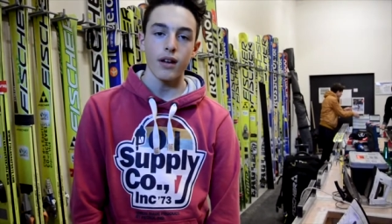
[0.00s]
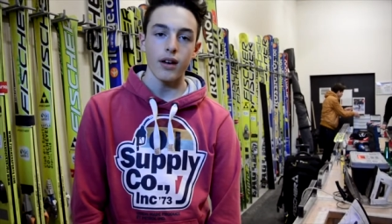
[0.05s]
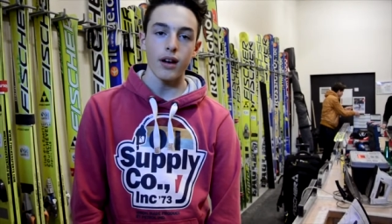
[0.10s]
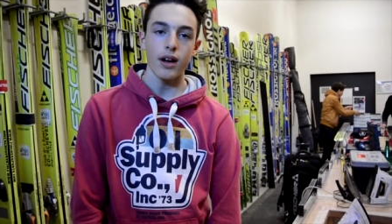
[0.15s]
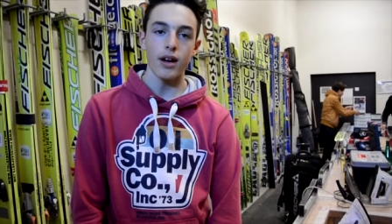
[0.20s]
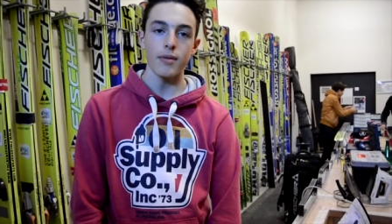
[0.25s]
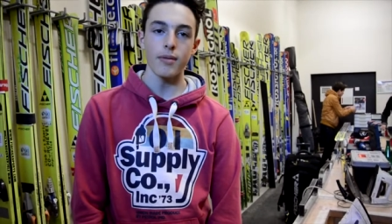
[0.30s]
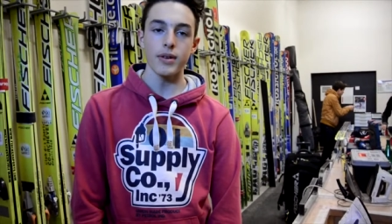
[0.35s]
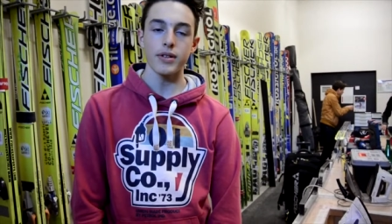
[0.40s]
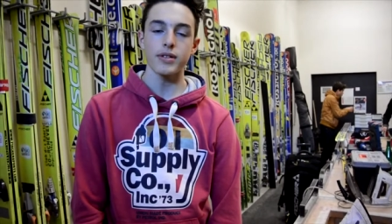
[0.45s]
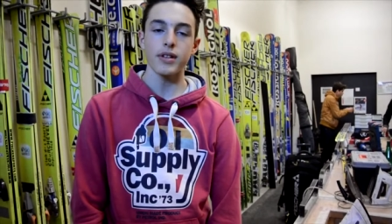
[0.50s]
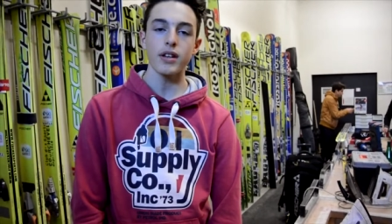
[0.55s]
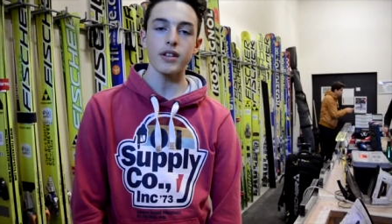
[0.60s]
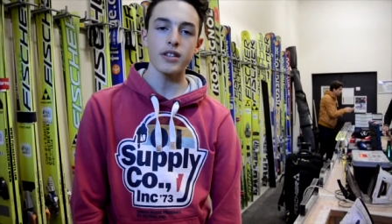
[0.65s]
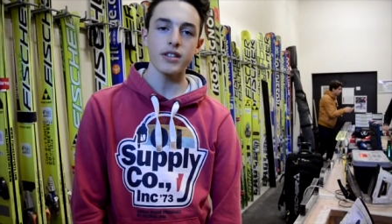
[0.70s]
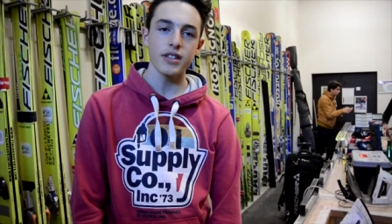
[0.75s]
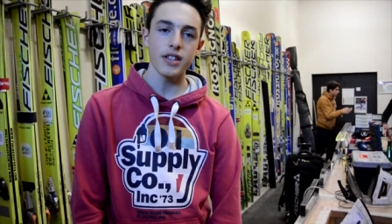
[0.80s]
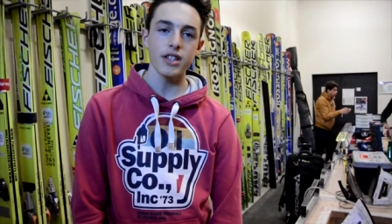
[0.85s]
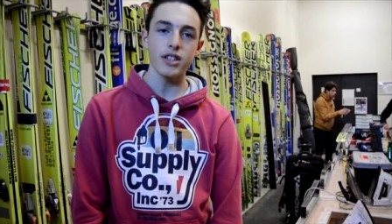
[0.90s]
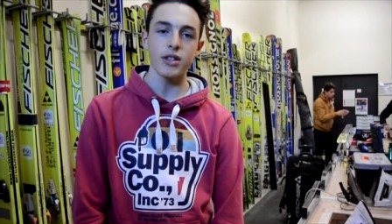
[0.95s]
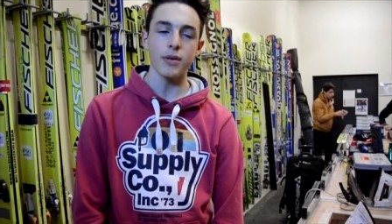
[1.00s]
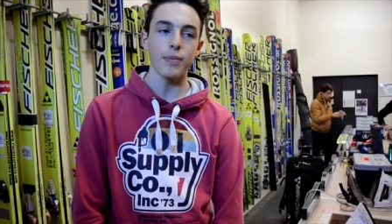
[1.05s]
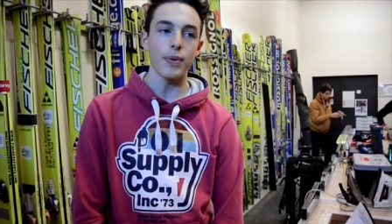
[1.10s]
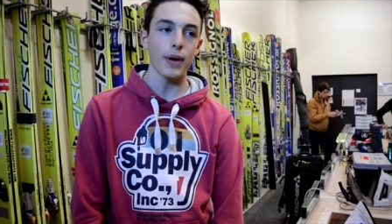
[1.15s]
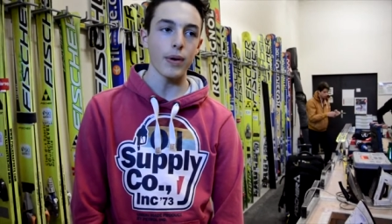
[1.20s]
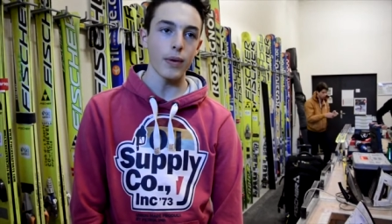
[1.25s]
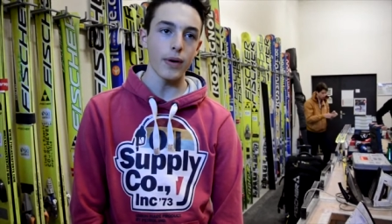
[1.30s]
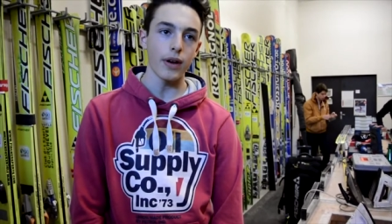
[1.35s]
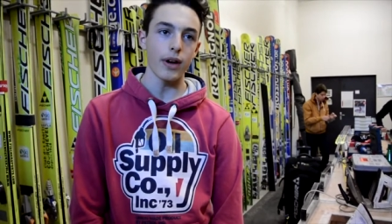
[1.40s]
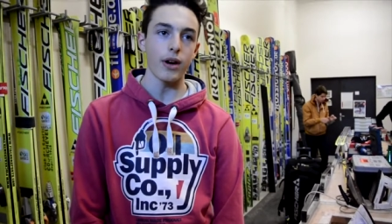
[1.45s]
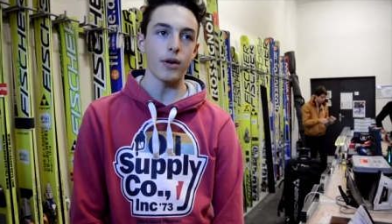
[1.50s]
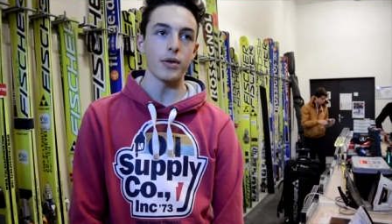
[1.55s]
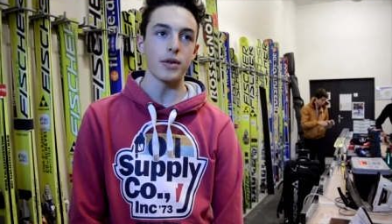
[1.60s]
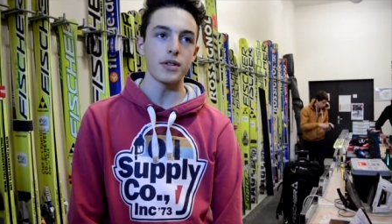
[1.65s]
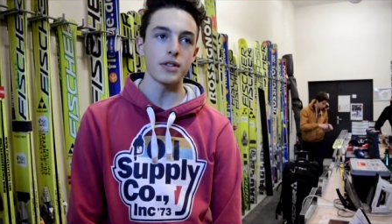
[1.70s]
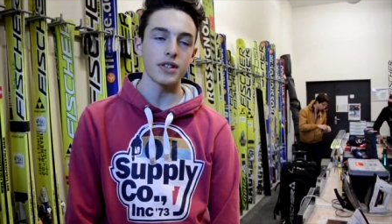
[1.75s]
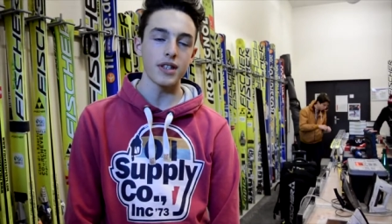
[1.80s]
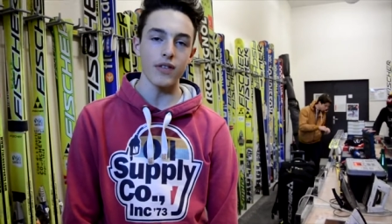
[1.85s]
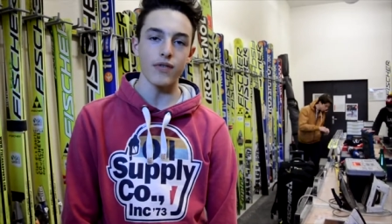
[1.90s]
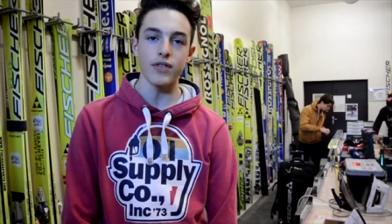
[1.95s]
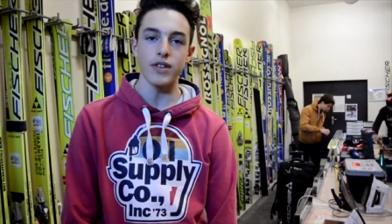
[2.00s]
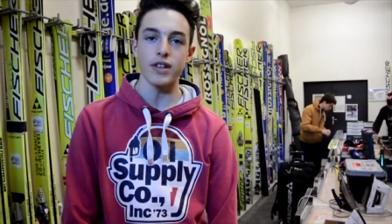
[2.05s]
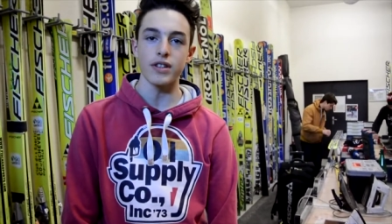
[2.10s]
Well, uh, I started ski jumping when I was seven